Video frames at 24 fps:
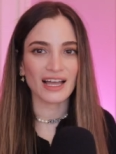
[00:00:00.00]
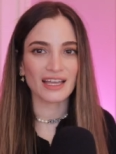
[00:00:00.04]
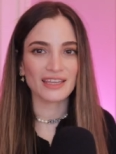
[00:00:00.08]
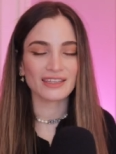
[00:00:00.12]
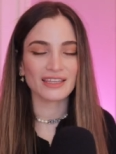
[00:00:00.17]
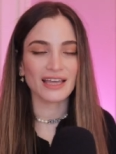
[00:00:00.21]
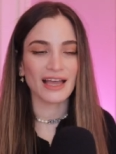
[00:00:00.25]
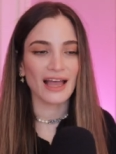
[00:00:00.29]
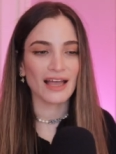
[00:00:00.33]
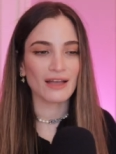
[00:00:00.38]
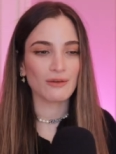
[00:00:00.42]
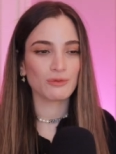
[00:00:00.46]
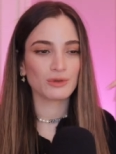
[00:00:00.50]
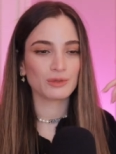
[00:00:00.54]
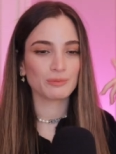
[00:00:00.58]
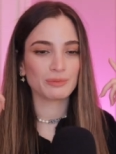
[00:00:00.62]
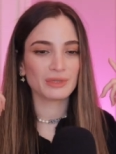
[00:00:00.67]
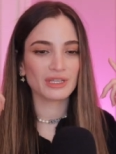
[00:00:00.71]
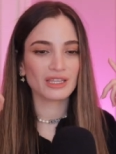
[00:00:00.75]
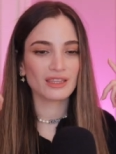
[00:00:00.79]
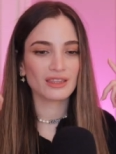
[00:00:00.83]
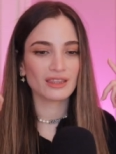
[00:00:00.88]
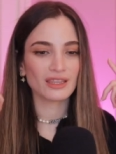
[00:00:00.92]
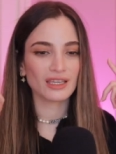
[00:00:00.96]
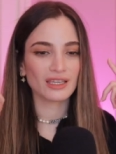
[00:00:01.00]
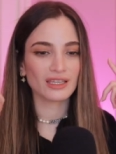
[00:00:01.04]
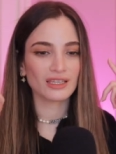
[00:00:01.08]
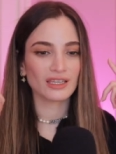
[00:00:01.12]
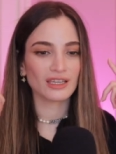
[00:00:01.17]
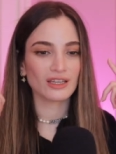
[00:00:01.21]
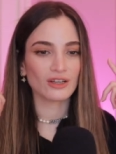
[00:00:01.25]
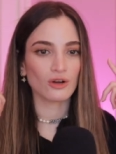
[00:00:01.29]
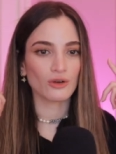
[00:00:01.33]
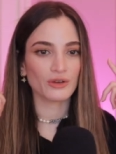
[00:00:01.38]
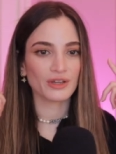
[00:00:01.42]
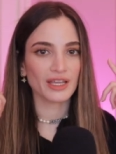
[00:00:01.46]
I I would be
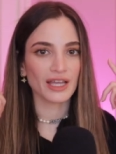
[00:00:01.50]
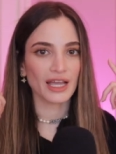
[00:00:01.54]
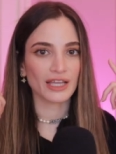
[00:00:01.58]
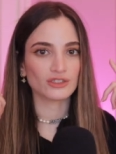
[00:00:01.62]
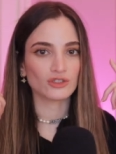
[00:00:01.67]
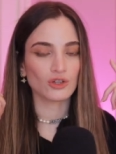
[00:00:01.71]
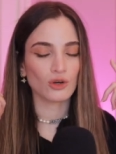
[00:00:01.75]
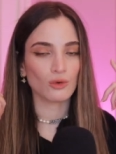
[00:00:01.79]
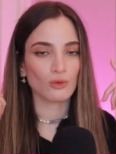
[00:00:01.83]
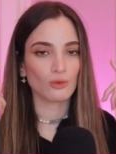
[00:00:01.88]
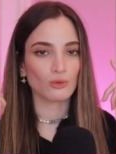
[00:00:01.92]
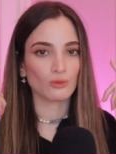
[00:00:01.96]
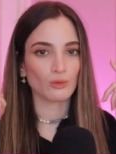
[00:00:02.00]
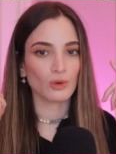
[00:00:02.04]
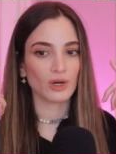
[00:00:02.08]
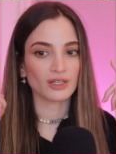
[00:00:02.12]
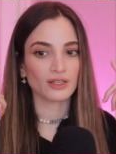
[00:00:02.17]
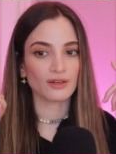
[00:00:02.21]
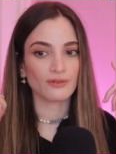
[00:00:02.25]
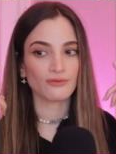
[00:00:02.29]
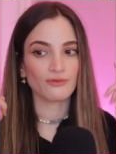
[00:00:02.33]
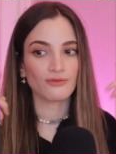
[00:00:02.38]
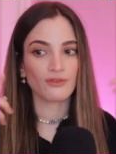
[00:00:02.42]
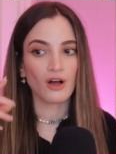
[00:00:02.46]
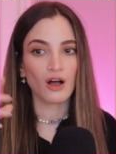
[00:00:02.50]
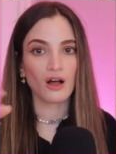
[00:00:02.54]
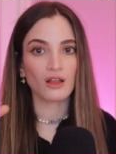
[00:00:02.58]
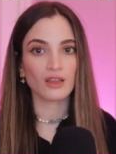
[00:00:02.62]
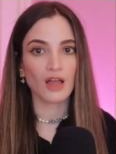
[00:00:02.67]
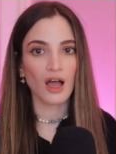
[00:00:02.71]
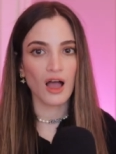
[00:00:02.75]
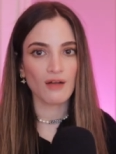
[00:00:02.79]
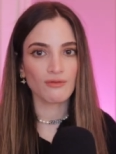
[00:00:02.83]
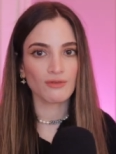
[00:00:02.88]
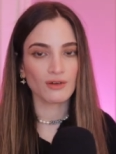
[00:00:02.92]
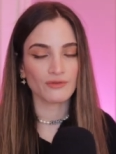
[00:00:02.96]
thinking, okay, I don't want to
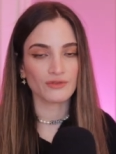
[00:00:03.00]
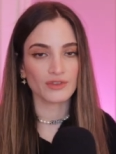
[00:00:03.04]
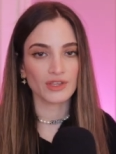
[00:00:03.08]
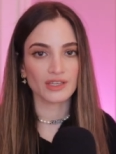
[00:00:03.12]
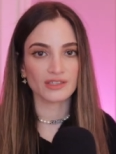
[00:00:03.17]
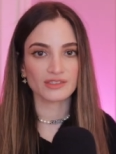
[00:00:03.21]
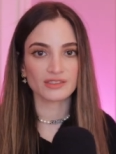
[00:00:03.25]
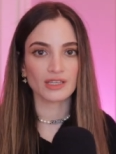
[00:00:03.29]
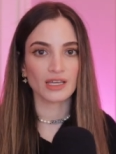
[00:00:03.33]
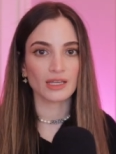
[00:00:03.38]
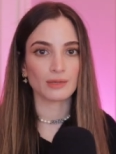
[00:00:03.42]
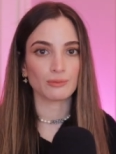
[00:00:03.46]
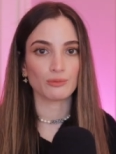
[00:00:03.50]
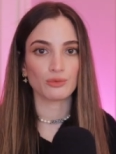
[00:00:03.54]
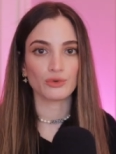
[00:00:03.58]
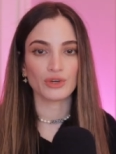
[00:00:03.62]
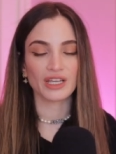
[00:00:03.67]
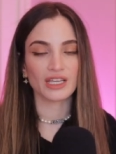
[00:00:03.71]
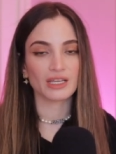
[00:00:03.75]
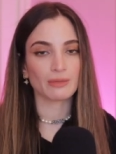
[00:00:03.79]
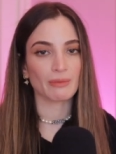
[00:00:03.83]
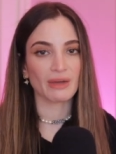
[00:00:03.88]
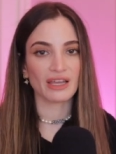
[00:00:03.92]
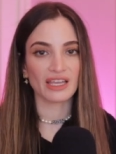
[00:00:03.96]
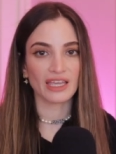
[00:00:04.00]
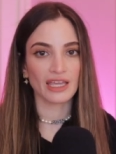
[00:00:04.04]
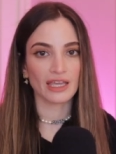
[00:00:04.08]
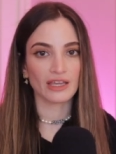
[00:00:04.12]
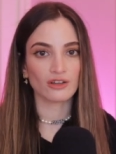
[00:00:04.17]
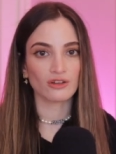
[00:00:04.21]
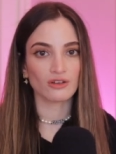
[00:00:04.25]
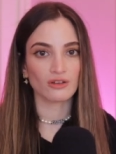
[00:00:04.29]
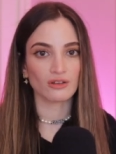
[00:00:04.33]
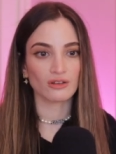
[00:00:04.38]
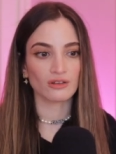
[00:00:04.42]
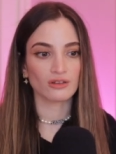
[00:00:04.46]
fall off of this and break my
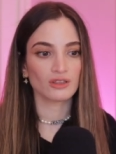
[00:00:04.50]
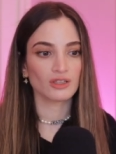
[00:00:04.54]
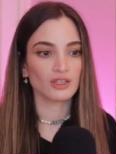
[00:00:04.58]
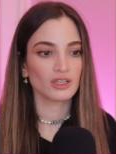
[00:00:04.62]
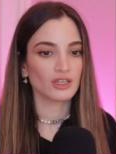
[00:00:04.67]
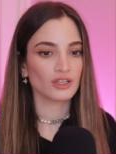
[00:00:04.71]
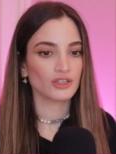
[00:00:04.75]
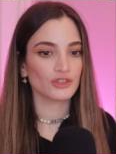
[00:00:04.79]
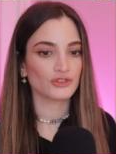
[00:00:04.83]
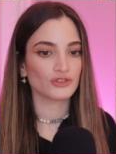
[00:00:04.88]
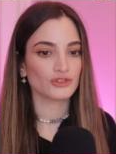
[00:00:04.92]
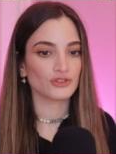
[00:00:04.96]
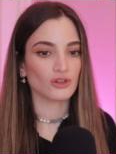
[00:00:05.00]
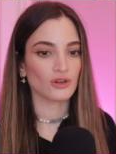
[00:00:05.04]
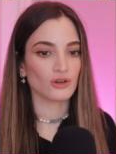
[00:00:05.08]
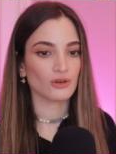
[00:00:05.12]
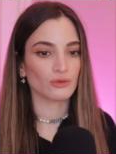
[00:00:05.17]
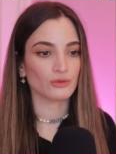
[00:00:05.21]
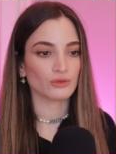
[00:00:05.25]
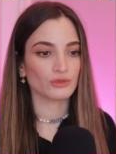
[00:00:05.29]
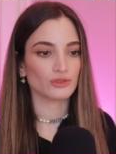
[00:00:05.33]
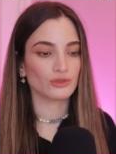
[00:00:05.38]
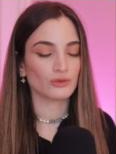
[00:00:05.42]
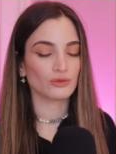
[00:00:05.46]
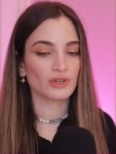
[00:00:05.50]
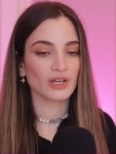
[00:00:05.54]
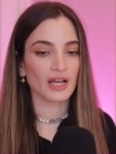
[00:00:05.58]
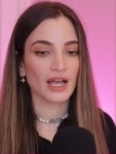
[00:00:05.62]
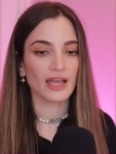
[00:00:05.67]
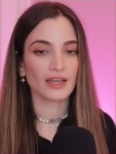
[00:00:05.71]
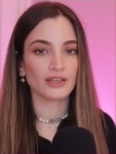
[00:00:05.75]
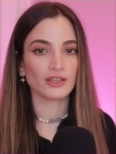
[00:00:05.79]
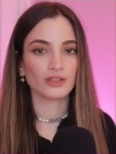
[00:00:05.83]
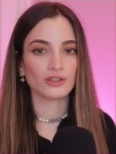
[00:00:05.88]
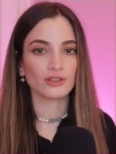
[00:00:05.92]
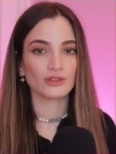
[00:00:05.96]
ankle. So you
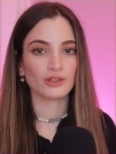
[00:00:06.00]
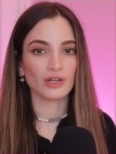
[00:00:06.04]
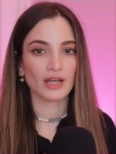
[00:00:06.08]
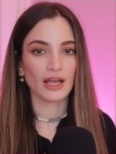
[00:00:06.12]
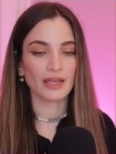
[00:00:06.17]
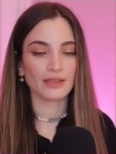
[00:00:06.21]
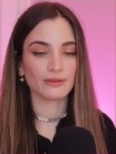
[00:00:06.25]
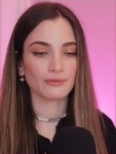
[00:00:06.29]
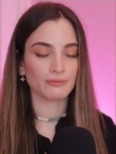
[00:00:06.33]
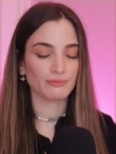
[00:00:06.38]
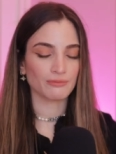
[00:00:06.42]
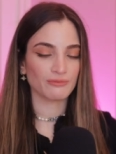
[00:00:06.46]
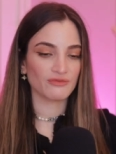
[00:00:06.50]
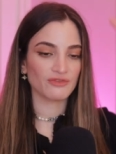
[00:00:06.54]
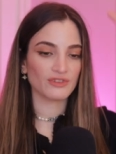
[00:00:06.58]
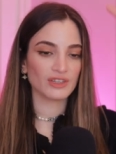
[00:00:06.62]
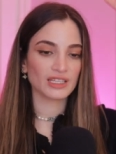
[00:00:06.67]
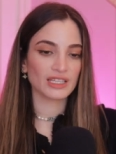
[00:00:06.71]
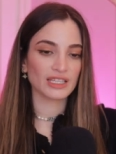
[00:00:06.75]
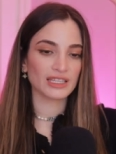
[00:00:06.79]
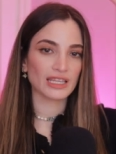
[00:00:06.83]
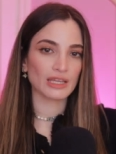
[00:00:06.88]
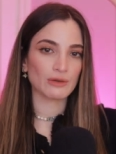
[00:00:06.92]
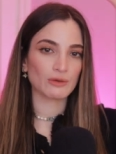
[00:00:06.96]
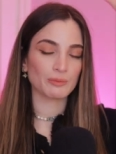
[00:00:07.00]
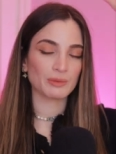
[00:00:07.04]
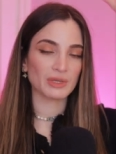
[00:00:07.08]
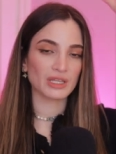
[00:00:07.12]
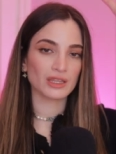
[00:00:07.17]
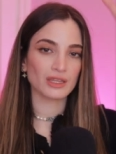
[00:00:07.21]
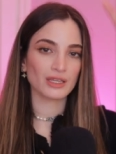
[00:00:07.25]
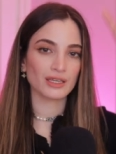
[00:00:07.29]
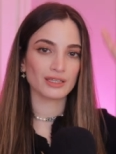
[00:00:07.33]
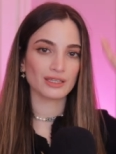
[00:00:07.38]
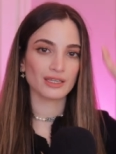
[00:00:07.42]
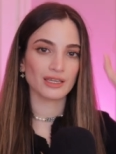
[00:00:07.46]
kind of, I feel like they would be
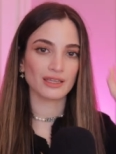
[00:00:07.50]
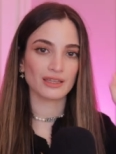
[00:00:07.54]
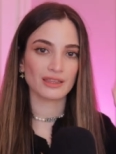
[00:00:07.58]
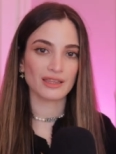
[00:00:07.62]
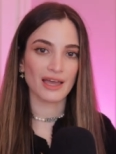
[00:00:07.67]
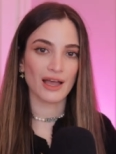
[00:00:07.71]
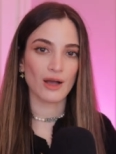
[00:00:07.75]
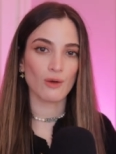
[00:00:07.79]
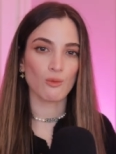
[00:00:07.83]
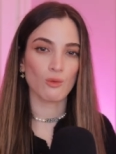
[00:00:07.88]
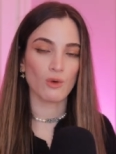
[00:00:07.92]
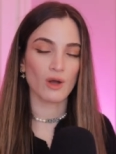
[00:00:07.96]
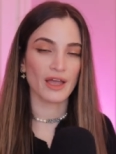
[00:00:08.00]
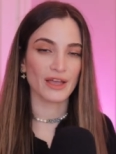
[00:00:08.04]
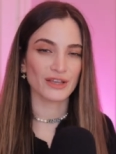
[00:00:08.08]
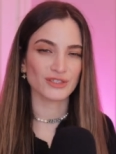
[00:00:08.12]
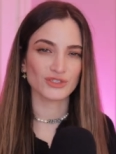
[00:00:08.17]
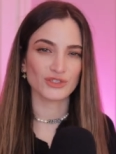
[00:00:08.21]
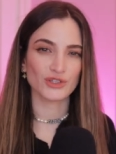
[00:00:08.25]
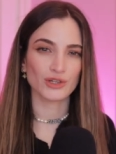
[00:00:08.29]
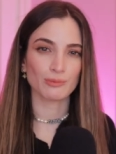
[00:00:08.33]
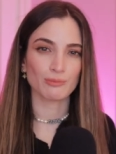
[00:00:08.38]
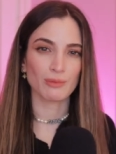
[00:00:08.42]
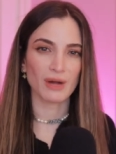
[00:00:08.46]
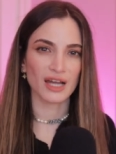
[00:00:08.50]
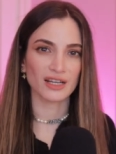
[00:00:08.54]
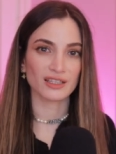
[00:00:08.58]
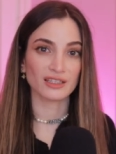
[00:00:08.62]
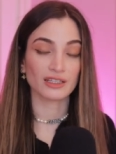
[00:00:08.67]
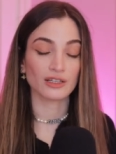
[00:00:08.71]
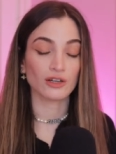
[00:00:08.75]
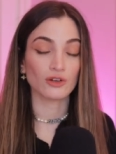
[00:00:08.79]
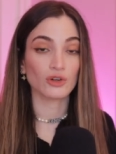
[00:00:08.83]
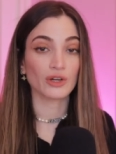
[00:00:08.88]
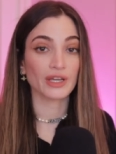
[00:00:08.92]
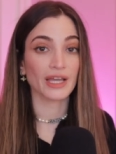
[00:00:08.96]
thinking that as they're
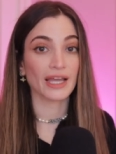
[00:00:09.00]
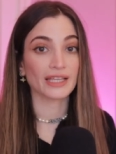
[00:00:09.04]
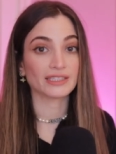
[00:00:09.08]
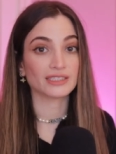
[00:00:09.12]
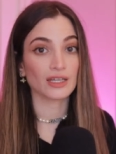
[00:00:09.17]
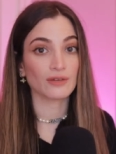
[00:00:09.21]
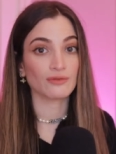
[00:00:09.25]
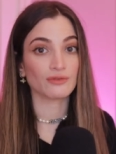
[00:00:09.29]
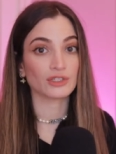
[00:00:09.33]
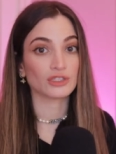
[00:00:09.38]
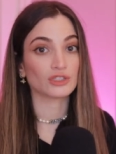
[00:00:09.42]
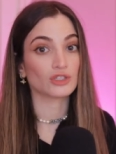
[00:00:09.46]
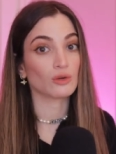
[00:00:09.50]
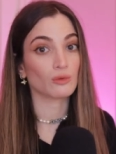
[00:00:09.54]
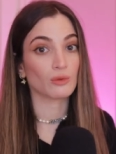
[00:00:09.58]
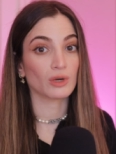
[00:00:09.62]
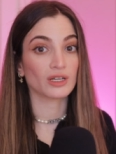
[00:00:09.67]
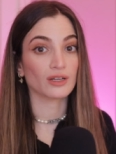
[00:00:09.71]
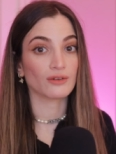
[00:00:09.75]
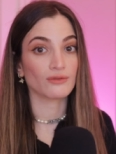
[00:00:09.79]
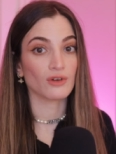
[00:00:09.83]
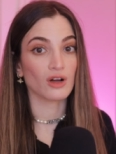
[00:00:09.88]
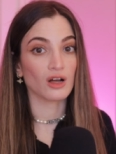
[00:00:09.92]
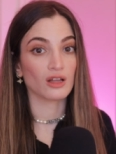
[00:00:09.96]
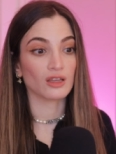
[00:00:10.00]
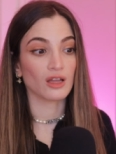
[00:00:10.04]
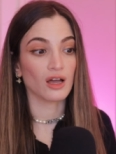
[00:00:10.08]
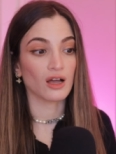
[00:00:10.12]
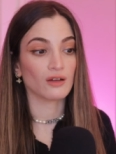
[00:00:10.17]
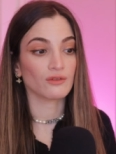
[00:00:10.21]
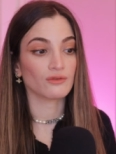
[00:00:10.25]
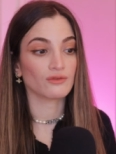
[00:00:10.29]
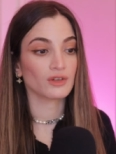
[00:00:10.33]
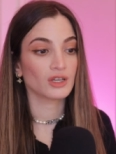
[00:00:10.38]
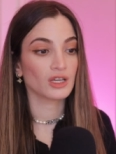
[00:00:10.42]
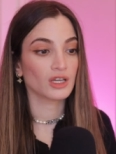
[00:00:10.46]
modeling. Okay, I definitely don't want to fall
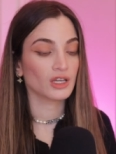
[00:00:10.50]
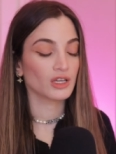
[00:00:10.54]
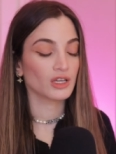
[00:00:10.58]
off.